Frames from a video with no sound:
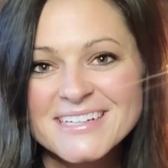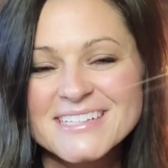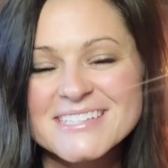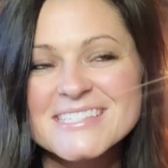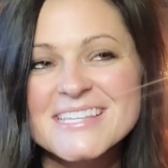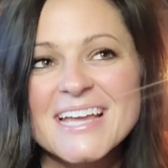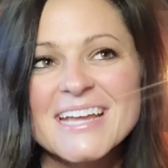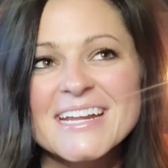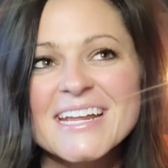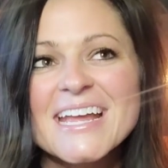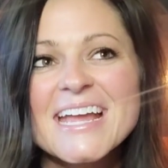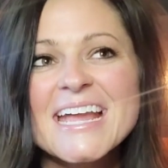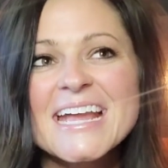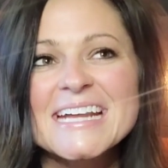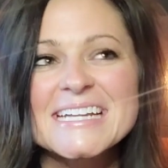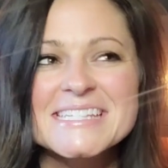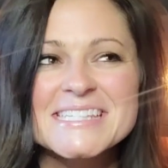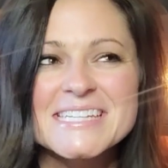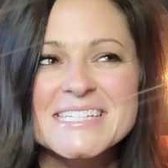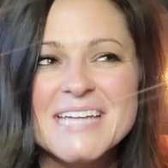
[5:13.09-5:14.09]
It's like,
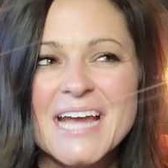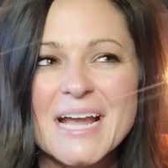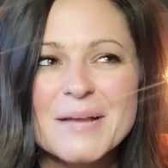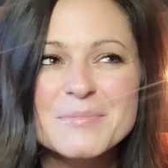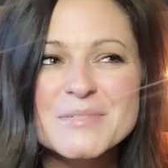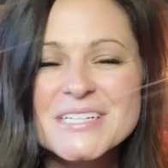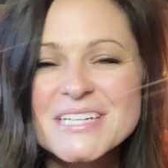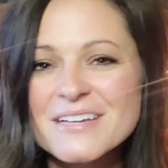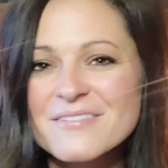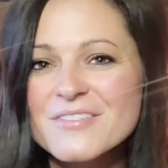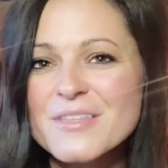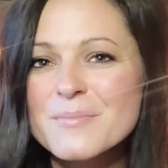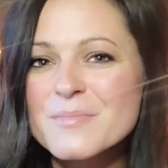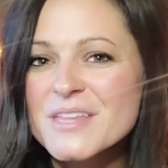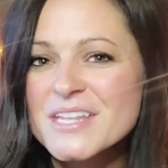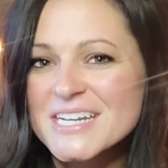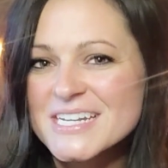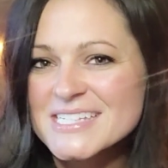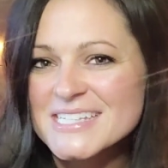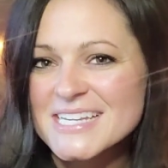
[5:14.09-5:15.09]
it's the time to give them
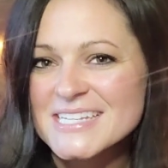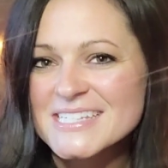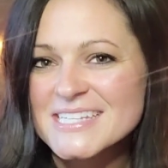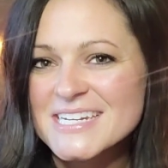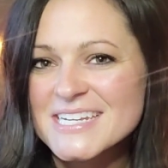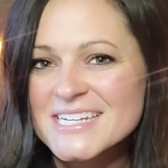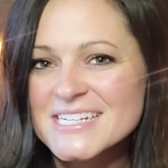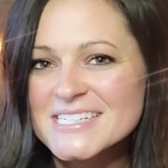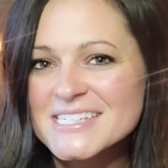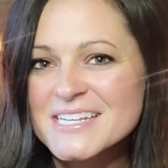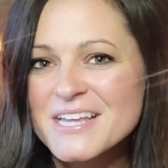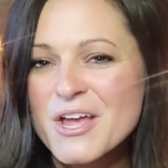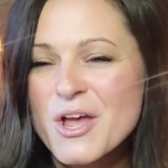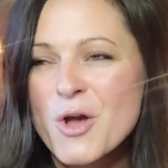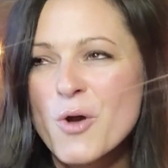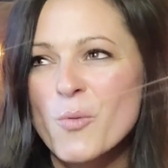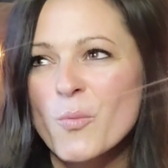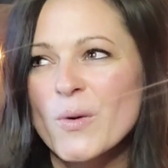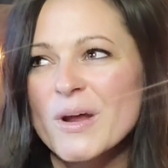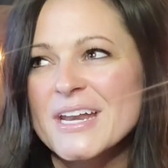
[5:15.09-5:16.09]
the necessities
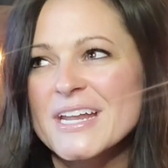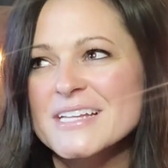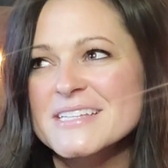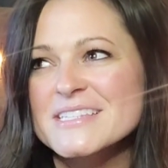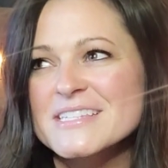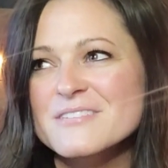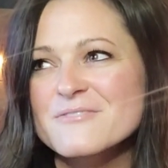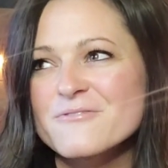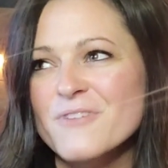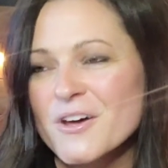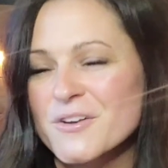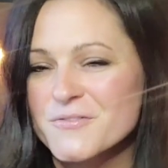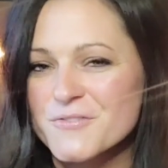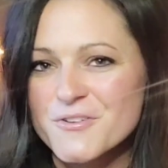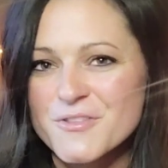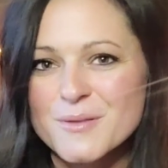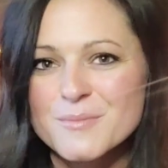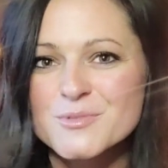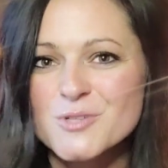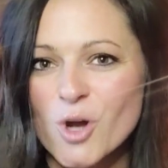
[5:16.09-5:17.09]
when it's fun for
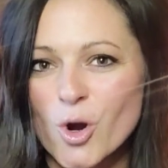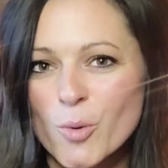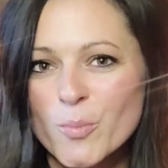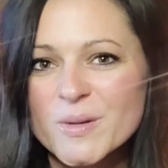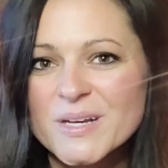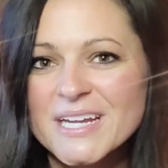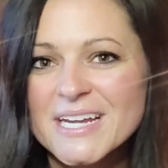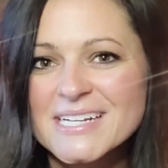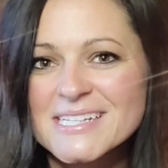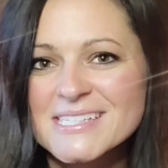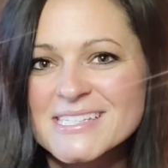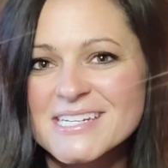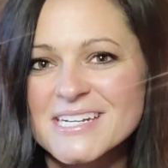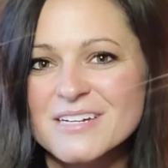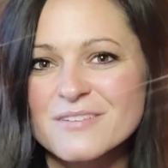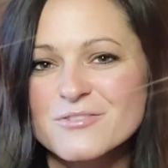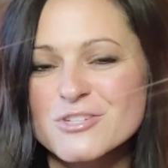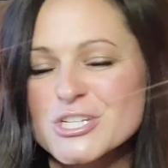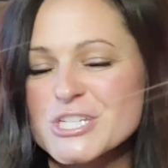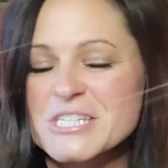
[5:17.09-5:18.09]
them to open it instead
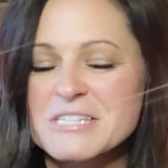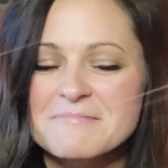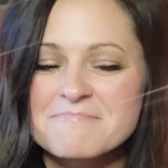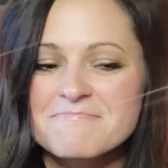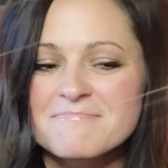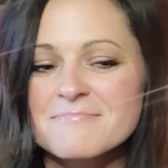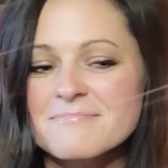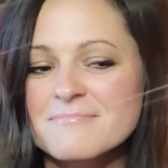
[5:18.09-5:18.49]
of just,